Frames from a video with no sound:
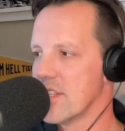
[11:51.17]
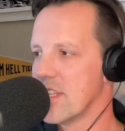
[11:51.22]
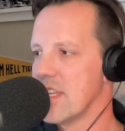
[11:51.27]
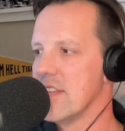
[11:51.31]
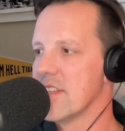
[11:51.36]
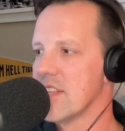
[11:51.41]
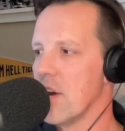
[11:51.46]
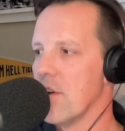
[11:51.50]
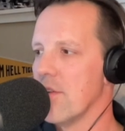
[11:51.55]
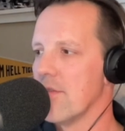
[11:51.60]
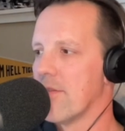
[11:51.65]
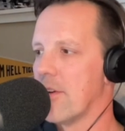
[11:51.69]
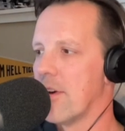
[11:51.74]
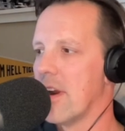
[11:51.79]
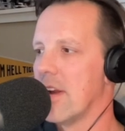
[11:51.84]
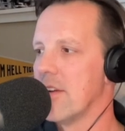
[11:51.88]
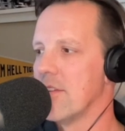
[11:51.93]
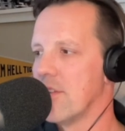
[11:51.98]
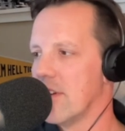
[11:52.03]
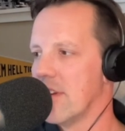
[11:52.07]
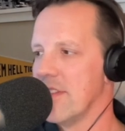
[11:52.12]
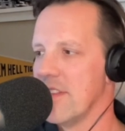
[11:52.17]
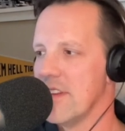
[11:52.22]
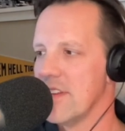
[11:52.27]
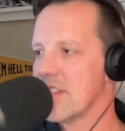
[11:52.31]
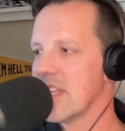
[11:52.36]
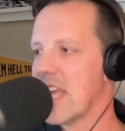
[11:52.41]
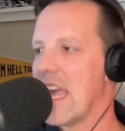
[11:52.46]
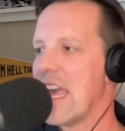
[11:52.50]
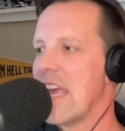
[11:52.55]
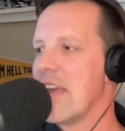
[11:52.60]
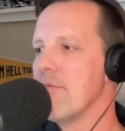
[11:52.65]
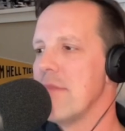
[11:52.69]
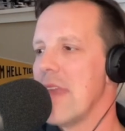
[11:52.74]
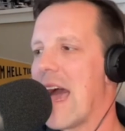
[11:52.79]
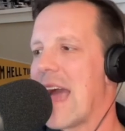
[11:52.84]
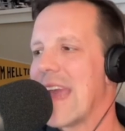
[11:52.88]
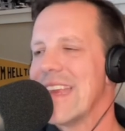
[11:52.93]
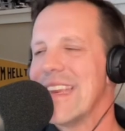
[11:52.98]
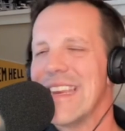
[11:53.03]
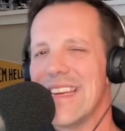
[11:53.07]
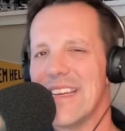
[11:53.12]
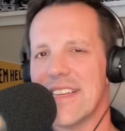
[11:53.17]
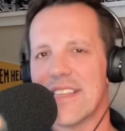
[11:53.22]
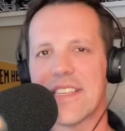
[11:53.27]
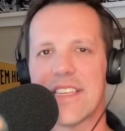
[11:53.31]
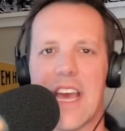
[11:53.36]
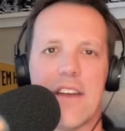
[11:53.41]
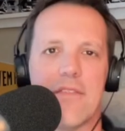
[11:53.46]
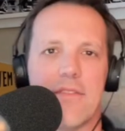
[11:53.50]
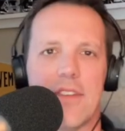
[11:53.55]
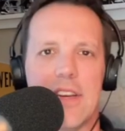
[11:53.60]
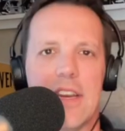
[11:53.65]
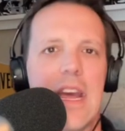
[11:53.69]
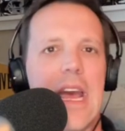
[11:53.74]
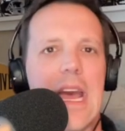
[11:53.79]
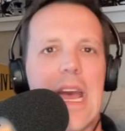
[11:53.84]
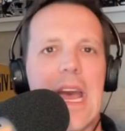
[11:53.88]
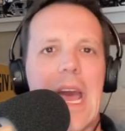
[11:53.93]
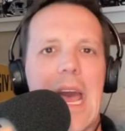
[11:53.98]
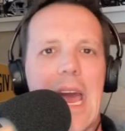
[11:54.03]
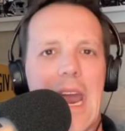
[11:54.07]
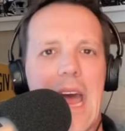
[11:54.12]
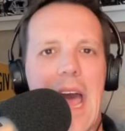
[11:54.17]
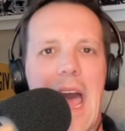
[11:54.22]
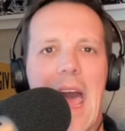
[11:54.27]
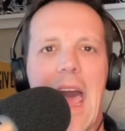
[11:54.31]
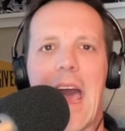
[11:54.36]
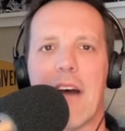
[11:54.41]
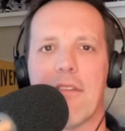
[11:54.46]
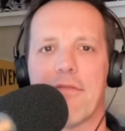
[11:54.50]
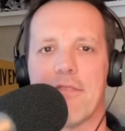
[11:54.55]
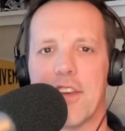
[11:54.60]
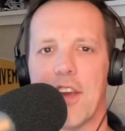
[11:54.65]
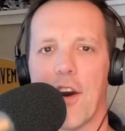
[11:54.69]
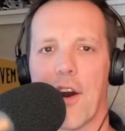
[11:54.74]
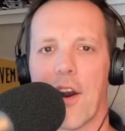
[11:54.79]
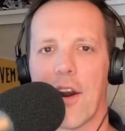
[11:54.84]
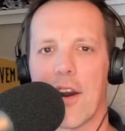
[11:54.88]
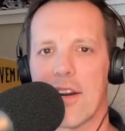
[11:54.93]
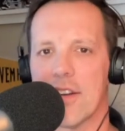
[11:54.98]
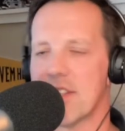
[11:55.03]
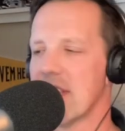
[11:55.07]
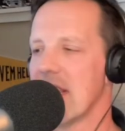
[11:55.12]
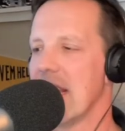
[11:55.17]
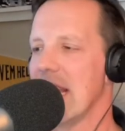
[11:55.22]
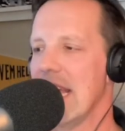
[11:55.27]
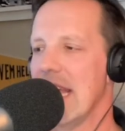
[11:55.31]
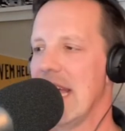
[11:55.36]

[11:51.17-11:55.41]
his over-under in this game, 97.5 yards.